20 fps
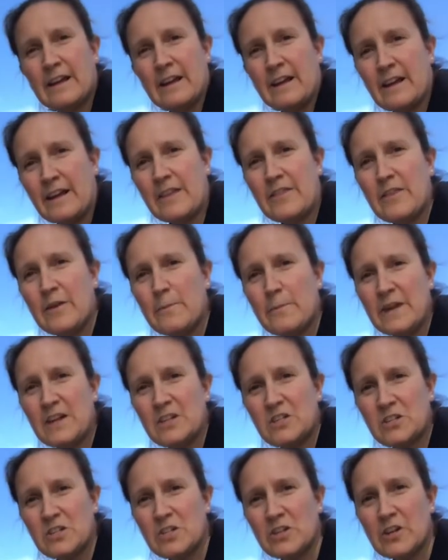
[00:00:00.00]
and then make
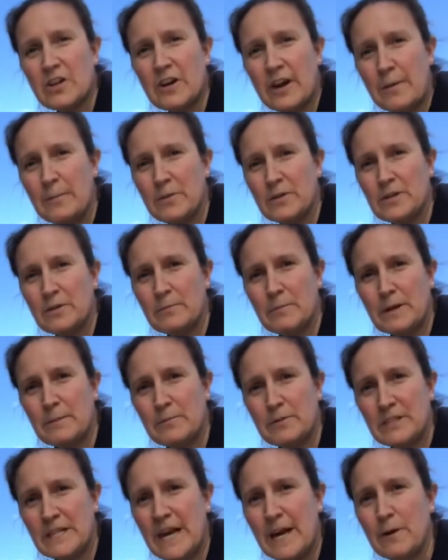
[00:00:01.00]
sure I put the paper
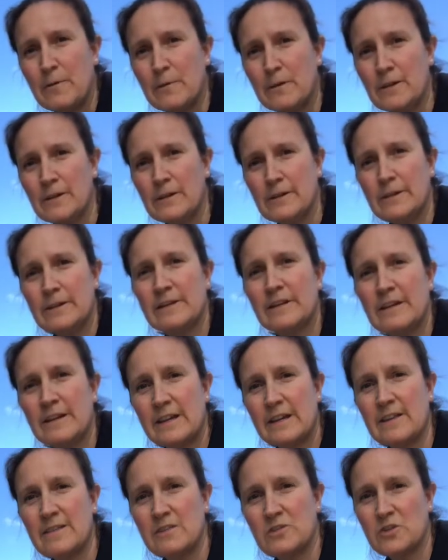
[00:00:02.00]
towel
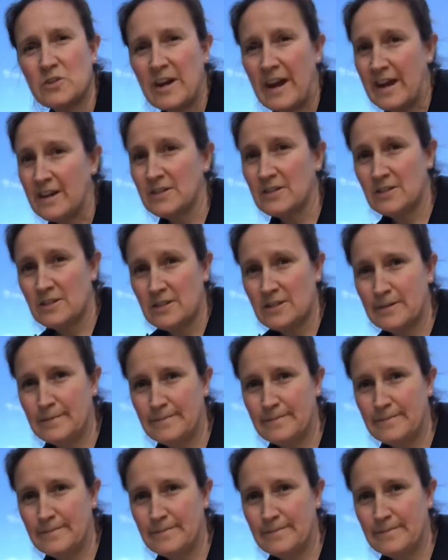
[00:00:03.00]
in the trash.